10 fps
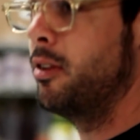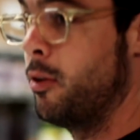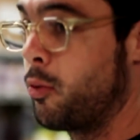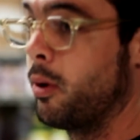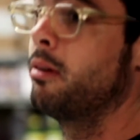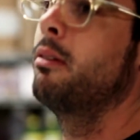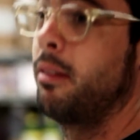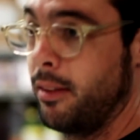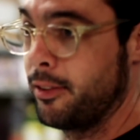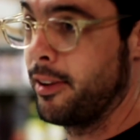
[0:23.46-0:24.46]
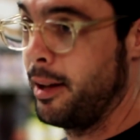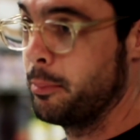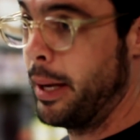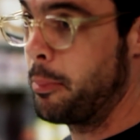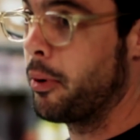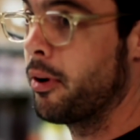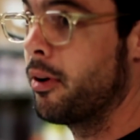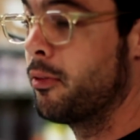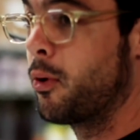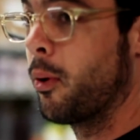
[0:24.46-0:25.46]
usual, salt and pepper,
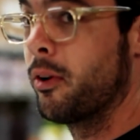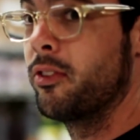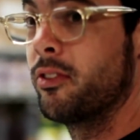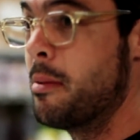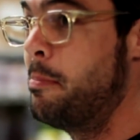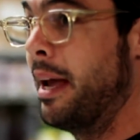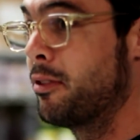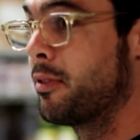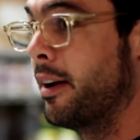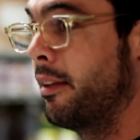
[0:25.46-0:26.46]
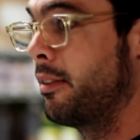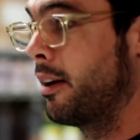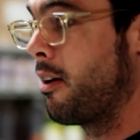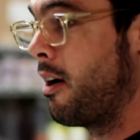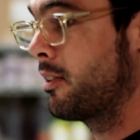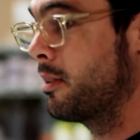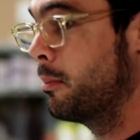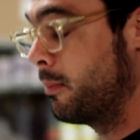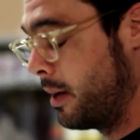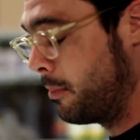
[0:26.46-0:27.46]
of course, is the base for anything
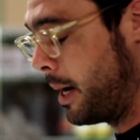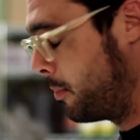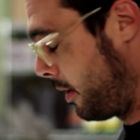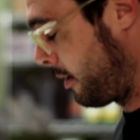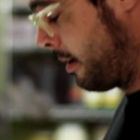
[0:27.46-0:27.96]
awesome in my book.